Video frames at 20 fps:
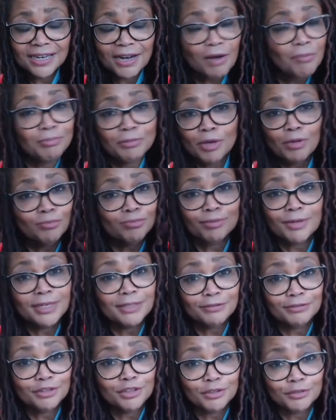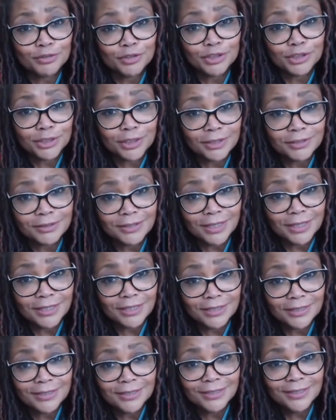I'm not brave enough to do
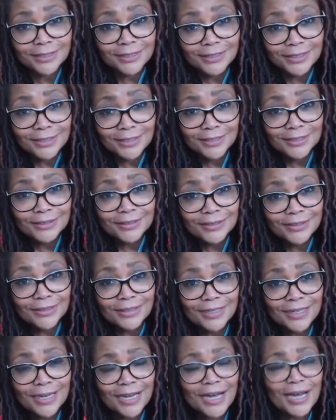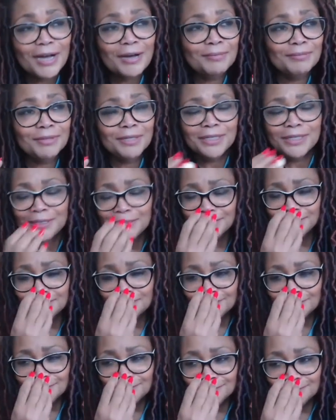that.
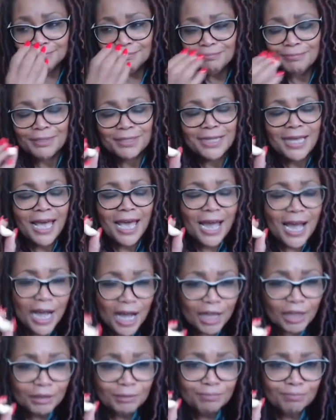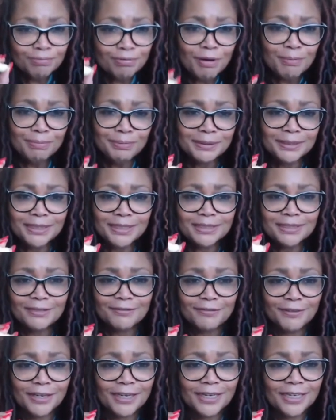But the health properties
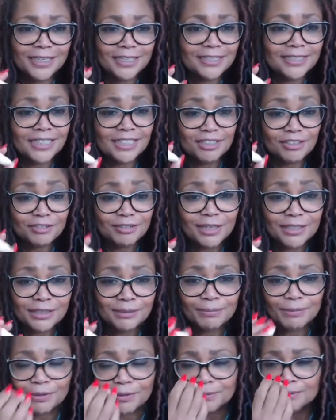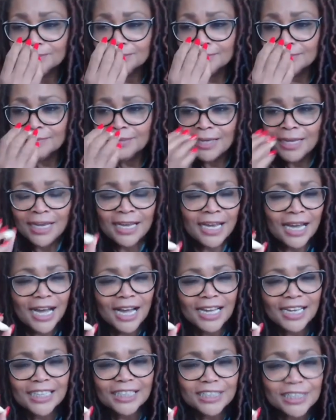of it is incredible.
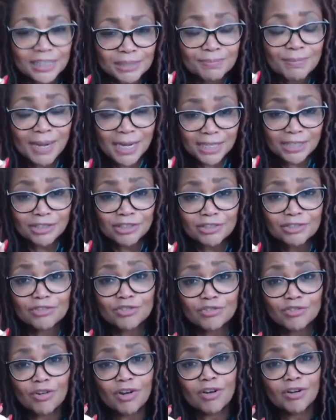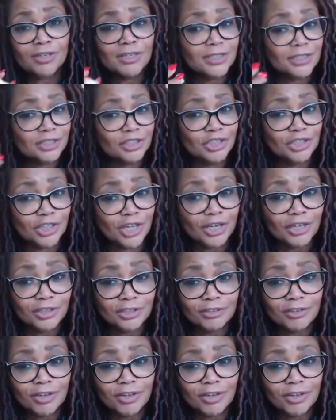It smells strong, as you know,